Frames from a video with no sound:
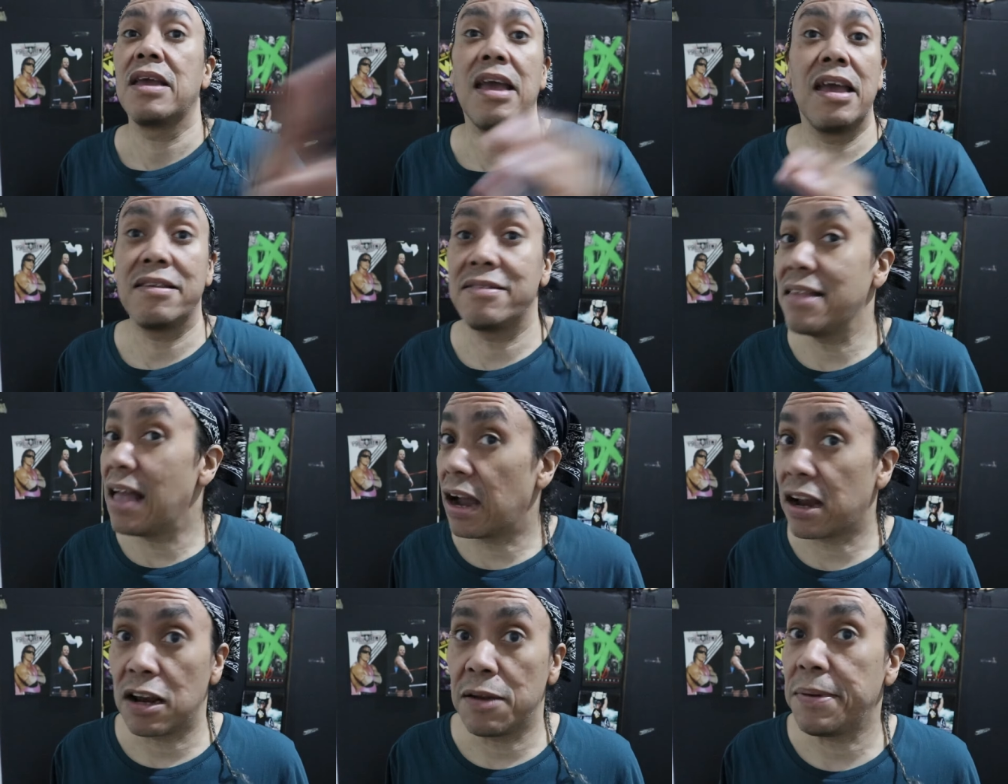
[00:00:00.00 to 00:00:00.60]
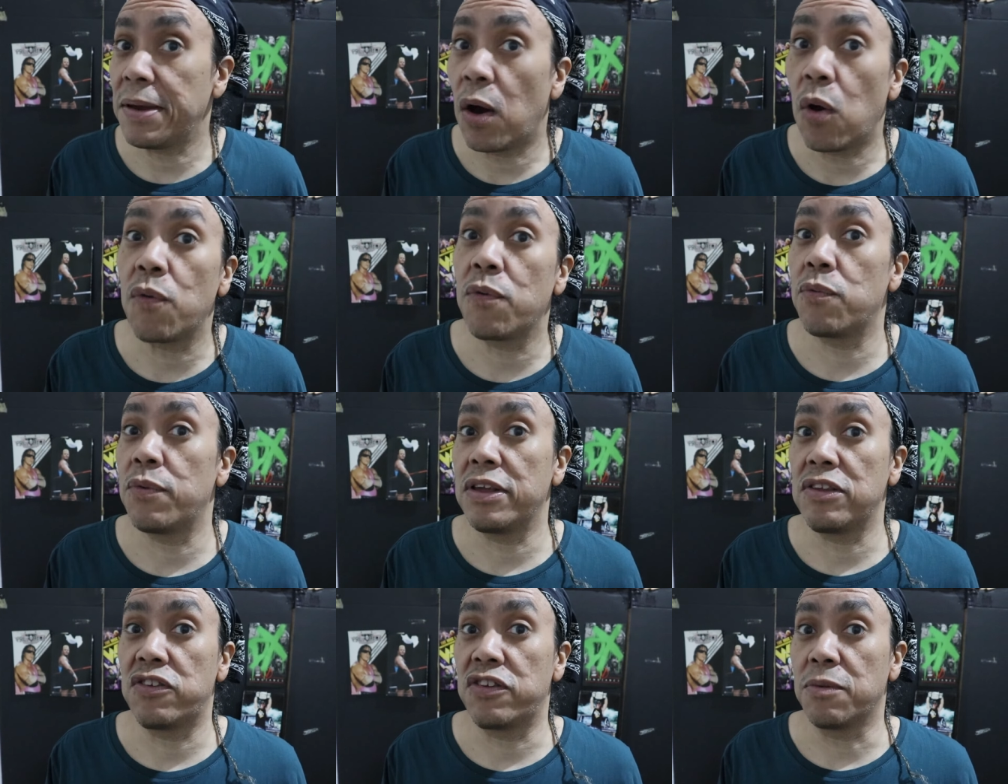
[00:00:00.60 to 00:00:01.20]
It's not going to be over
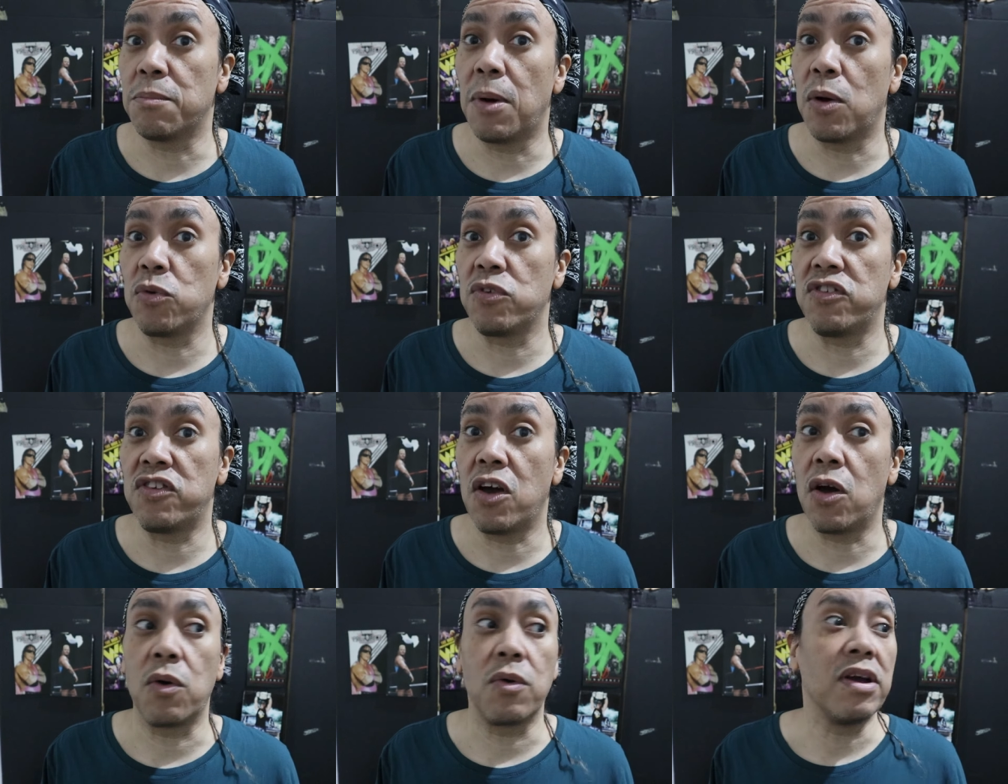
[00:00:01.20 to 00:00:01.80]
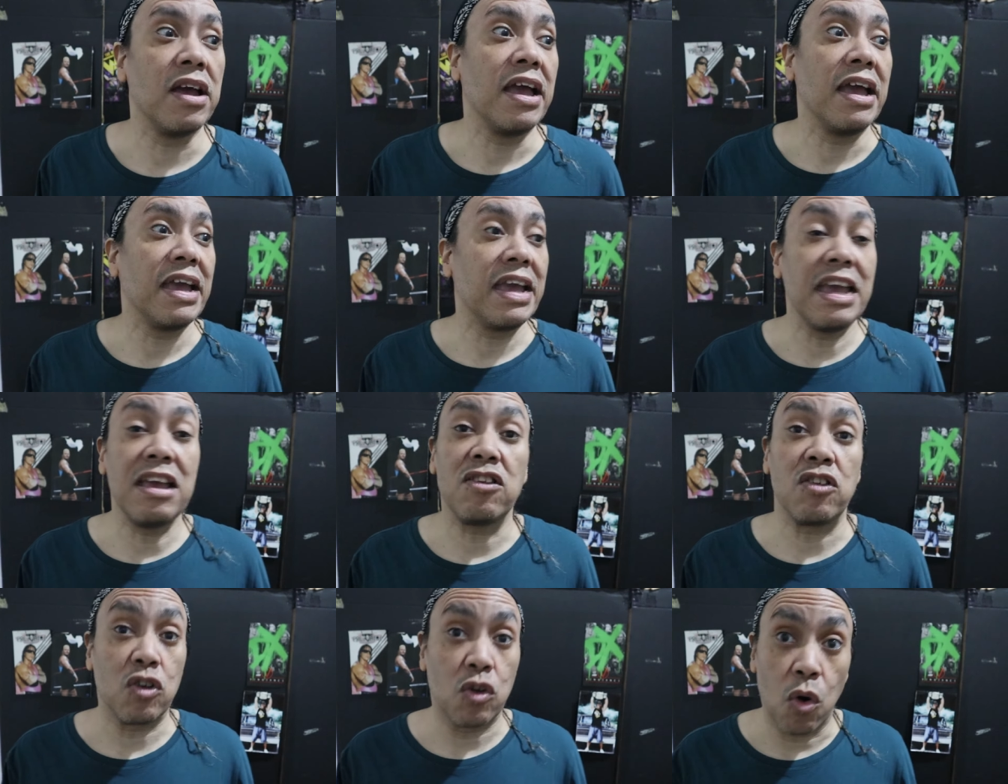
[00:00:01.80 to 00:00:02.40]
with Samoa Joe.
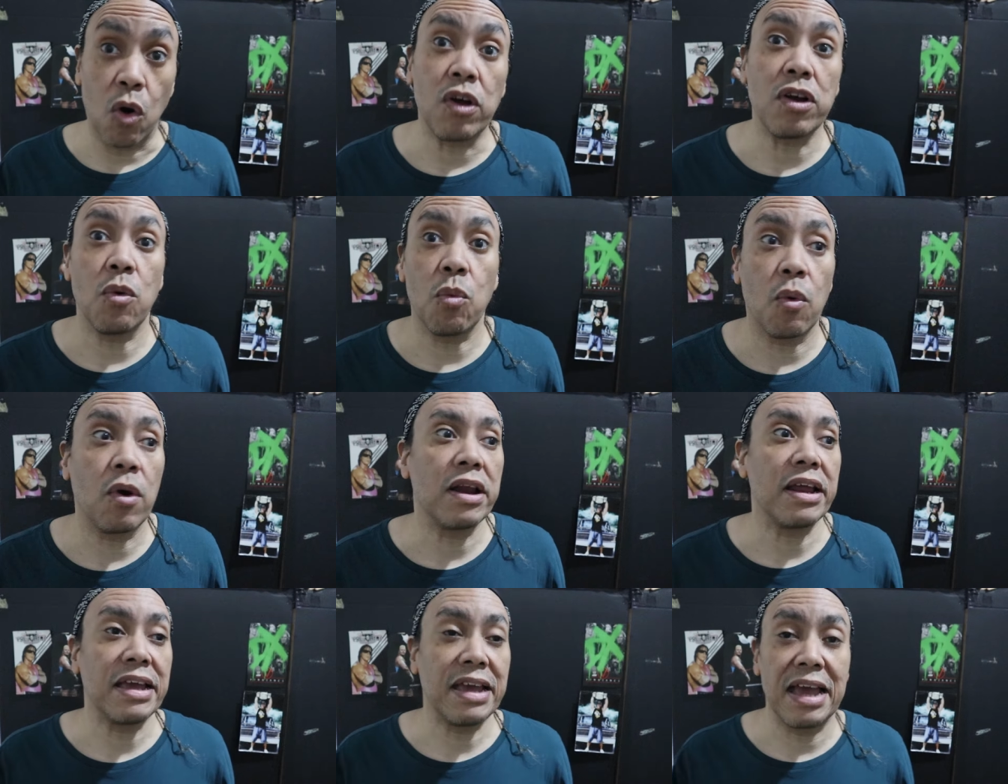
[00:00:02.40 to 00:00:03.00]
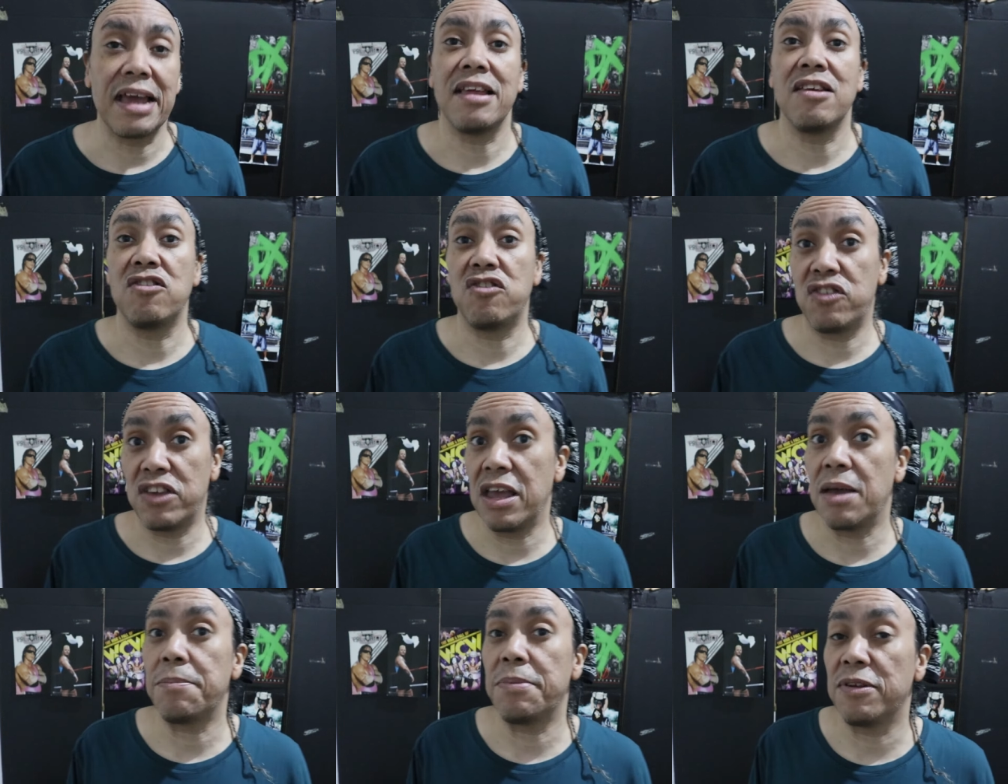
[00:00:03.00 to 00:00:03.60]
He's going to want to get his
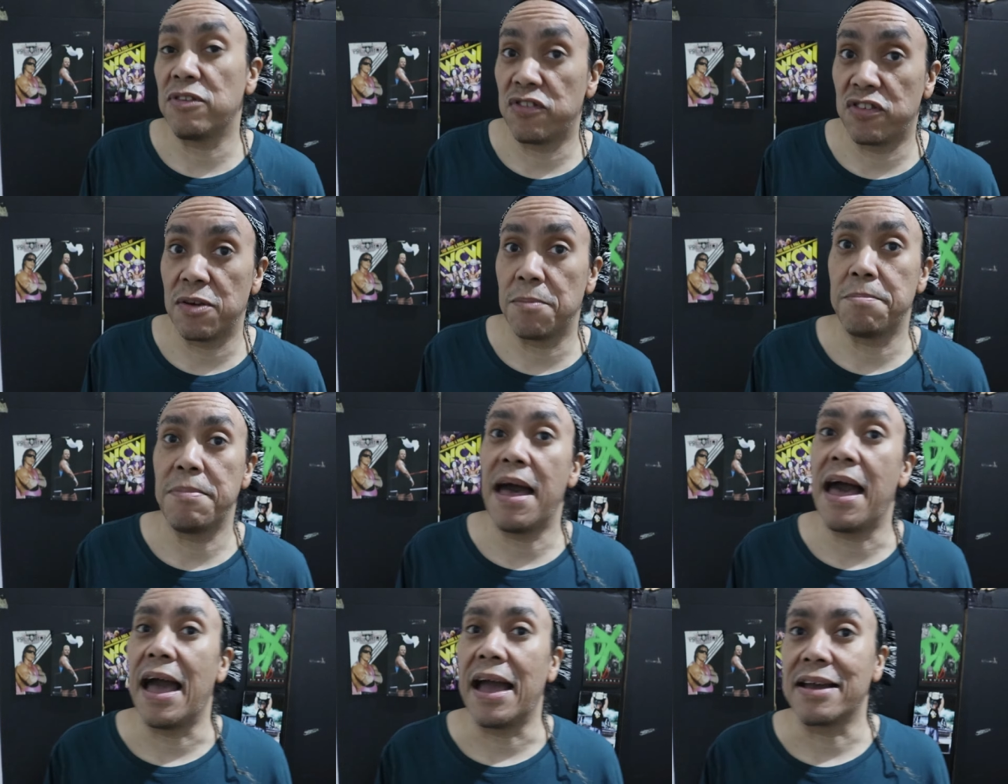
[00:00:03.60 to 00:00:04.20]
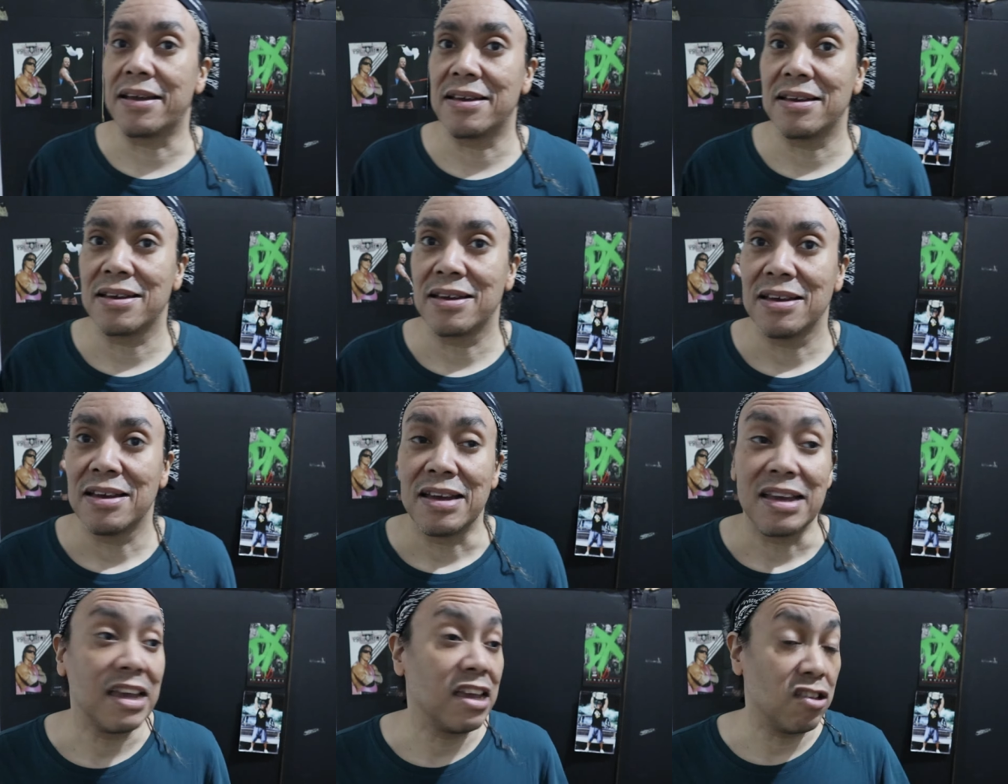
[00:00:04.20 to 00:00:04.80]
championship back.
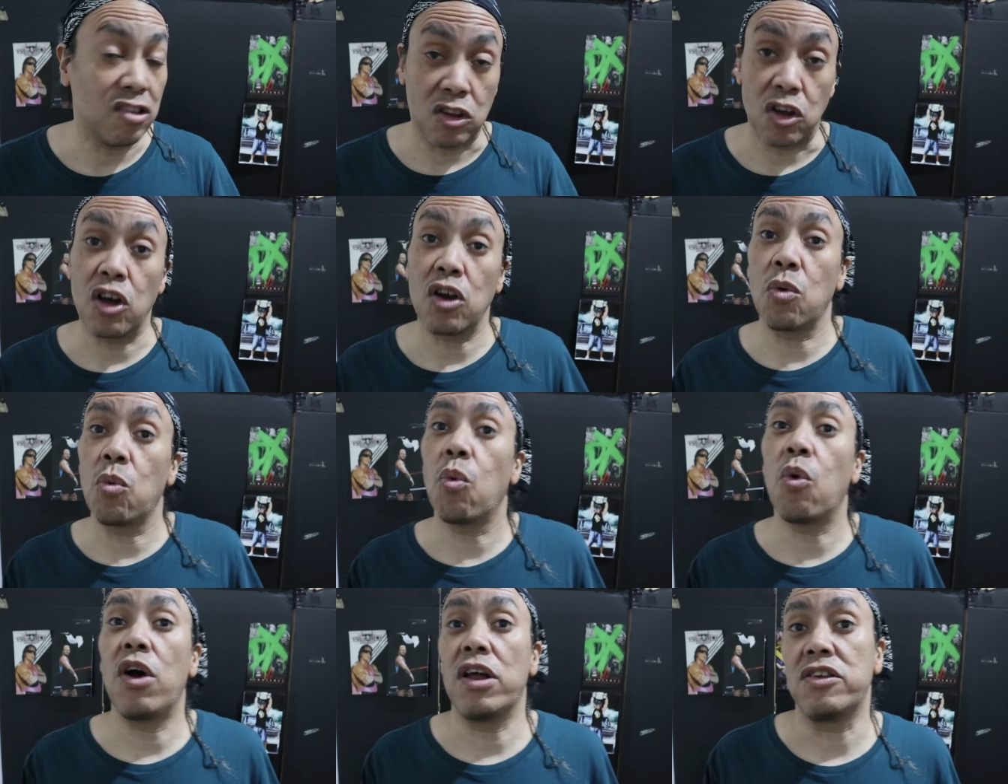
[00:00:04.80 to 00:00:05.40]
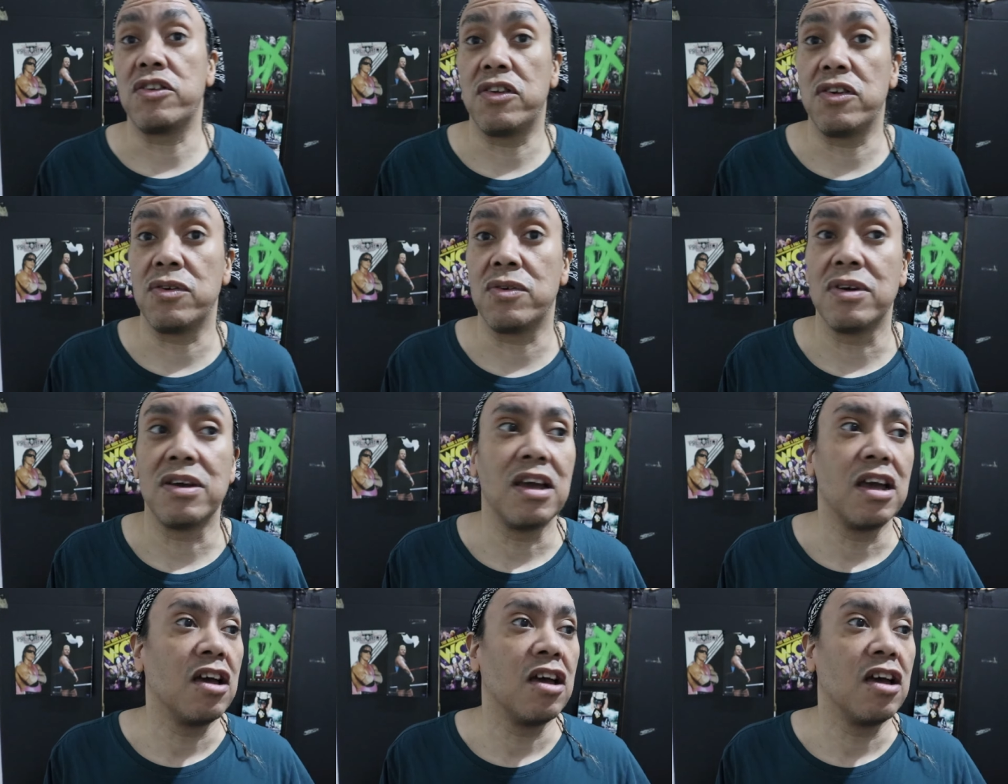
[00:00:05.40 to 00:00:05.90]
He's going to want to.